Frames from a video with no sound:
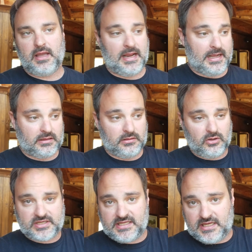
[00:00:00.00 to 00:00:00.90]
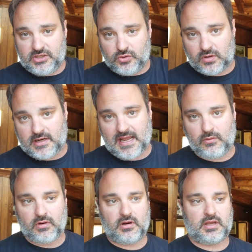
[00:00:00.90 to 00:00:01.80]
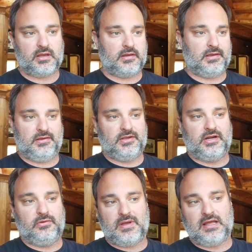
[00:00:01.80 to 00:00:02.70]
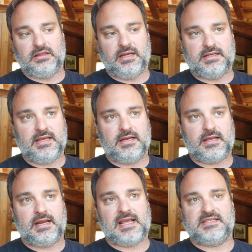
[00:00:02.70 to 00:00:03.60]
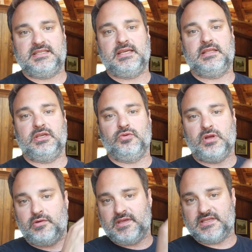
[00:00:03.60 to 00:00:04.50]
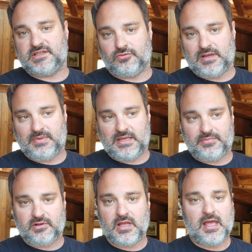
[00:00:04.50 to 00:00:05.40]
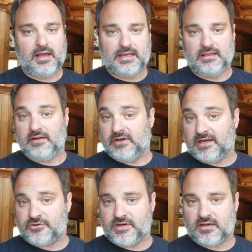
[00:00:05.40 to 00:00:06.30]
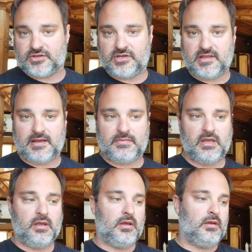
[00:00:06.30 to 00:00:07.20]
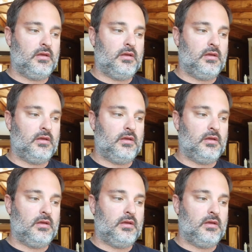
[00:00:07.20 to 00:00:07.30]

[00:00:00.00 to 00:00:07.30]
and I looked in your network, on LinkedIn, and I see that you know these 3 people. I'd love an introduction to them.